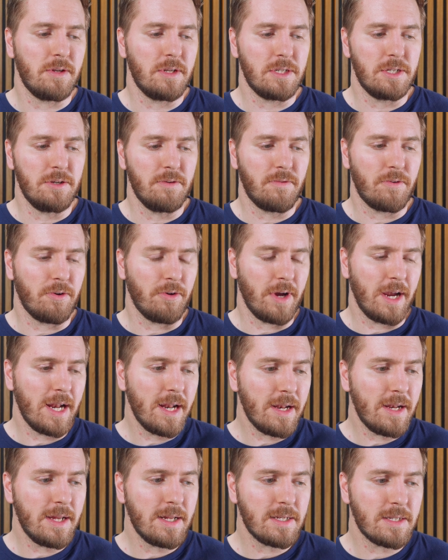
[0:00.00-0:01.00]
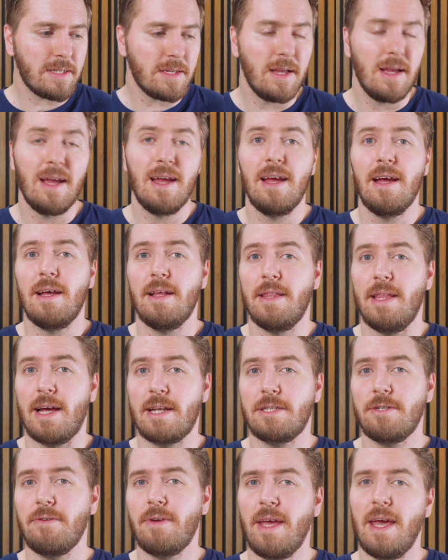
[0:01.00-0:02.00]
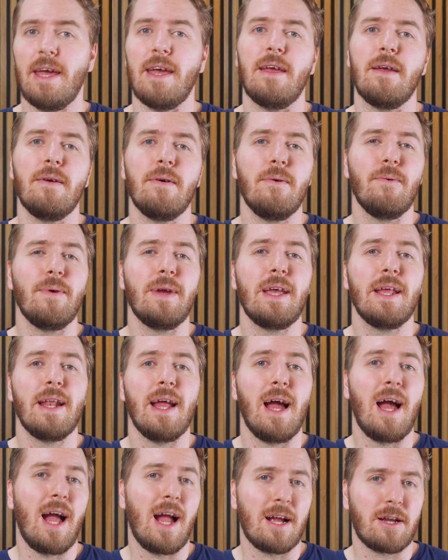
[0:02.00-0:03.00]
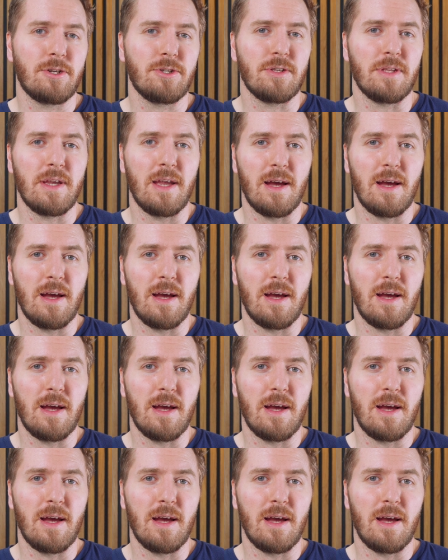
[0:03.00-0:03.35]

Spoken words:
as you've created it, that's okay. We can actually